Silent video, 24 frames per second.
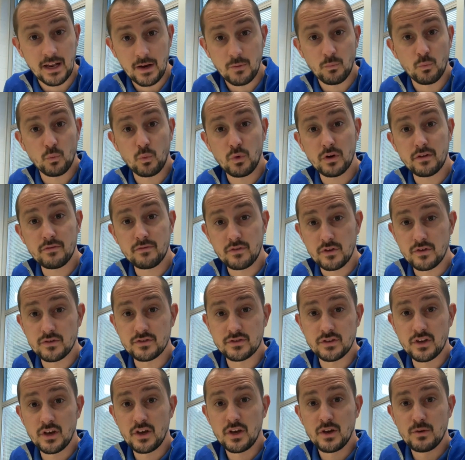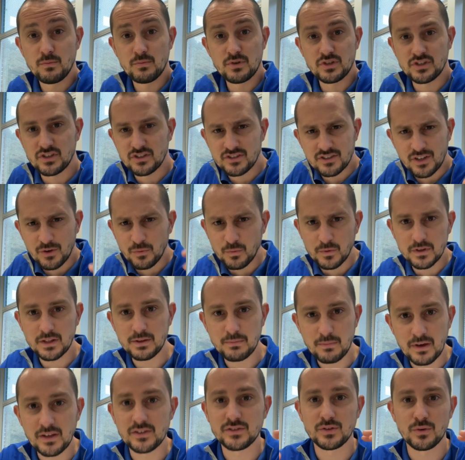And one of those missions that really
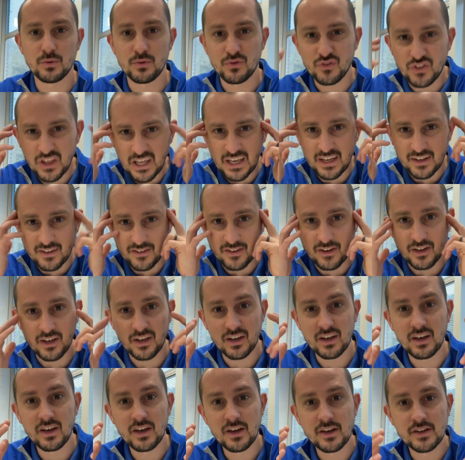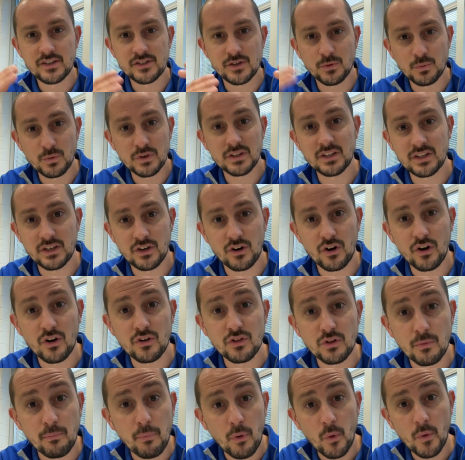makes you think to really earn
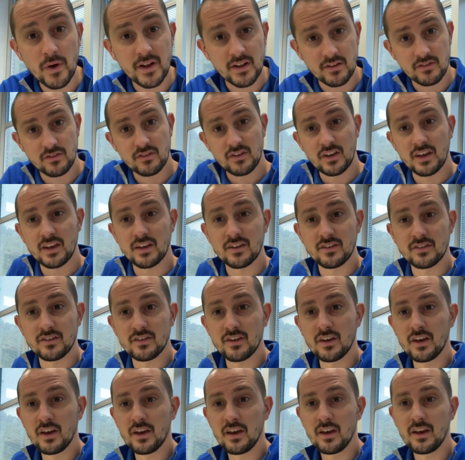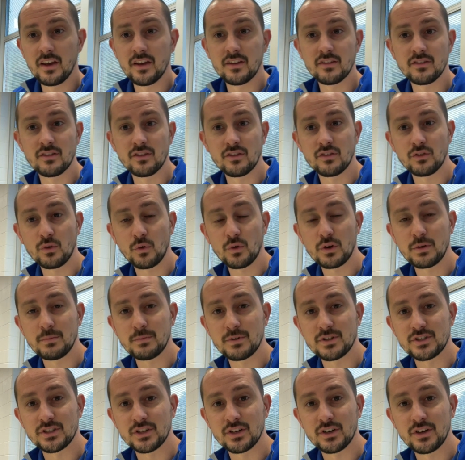the points is the sorting
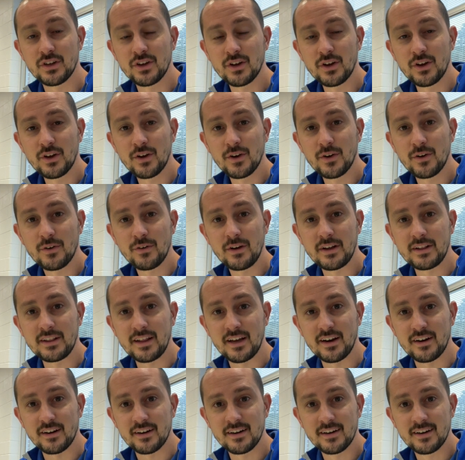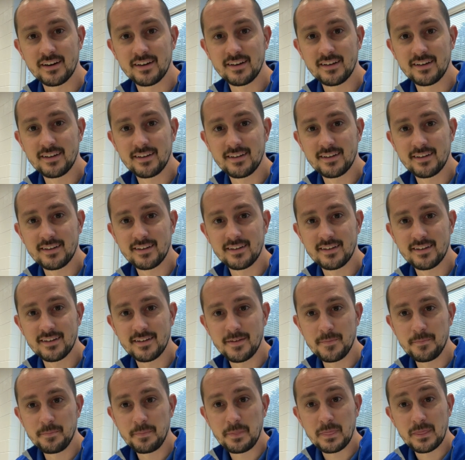mission right there.
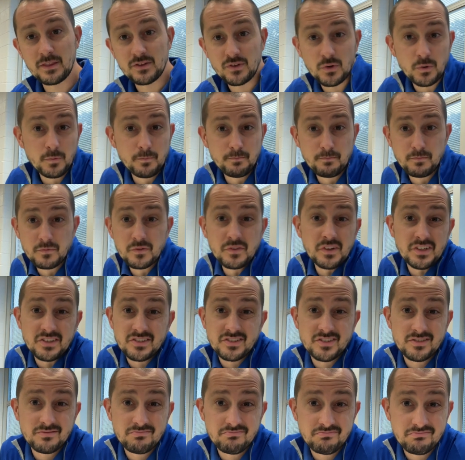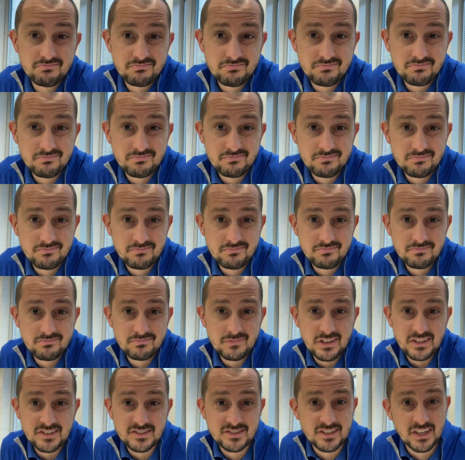So let's
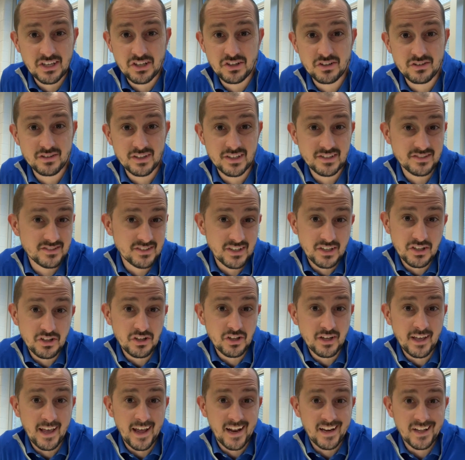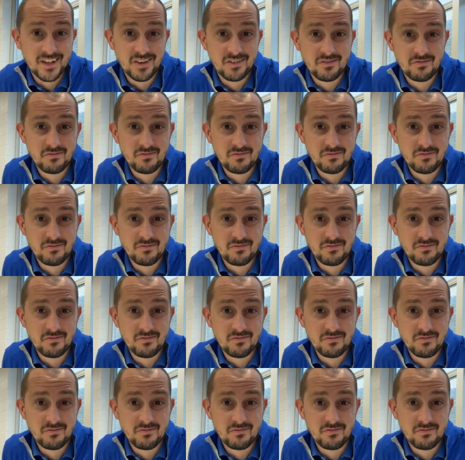take a look at it.